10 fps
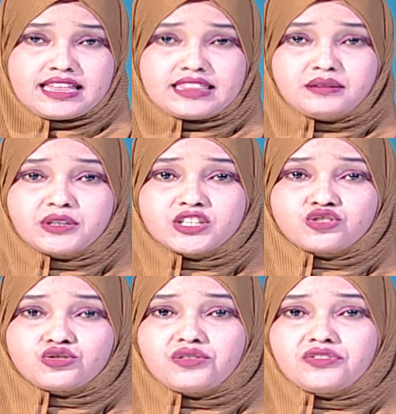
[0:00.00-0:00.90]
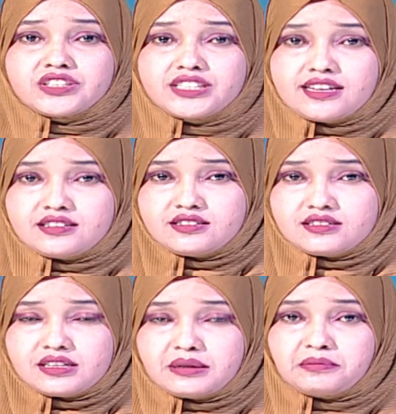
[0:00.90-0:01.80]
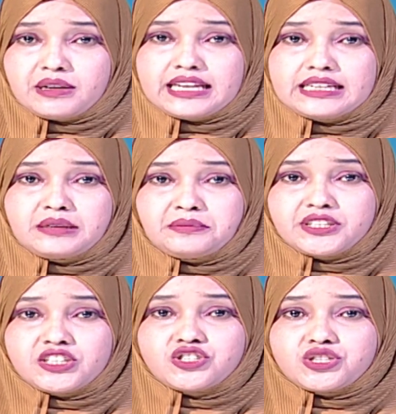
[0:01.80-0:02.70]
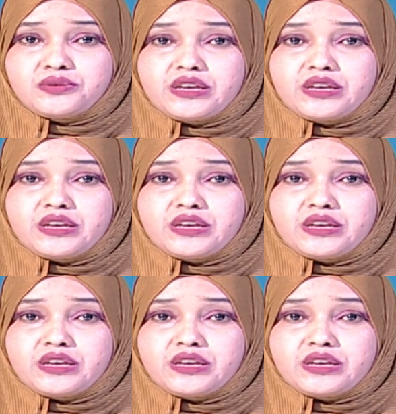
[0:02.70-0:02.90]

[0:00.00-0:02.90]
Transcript: The Minister of Justice and Plenipotentiary